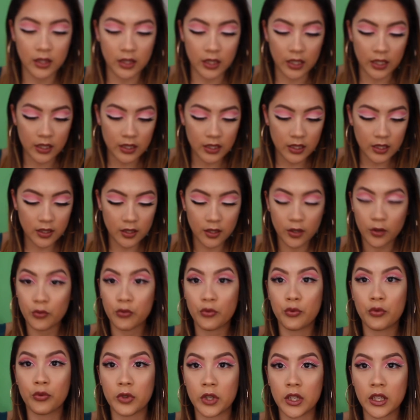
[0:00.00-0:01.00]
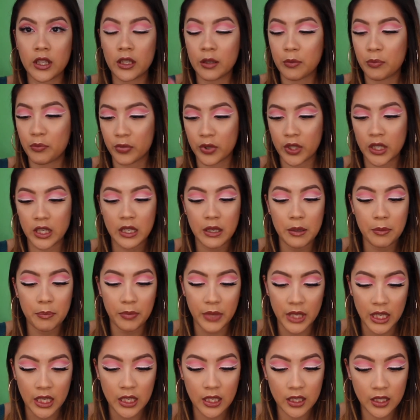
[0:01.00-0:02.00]
this is a really pretty
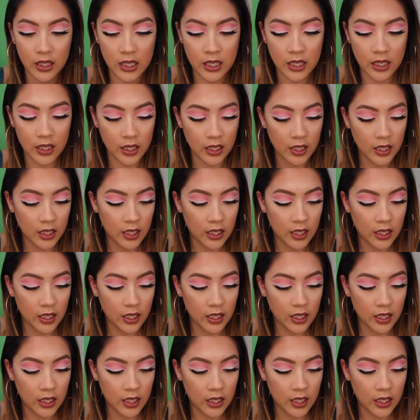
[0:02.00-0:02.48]
pink.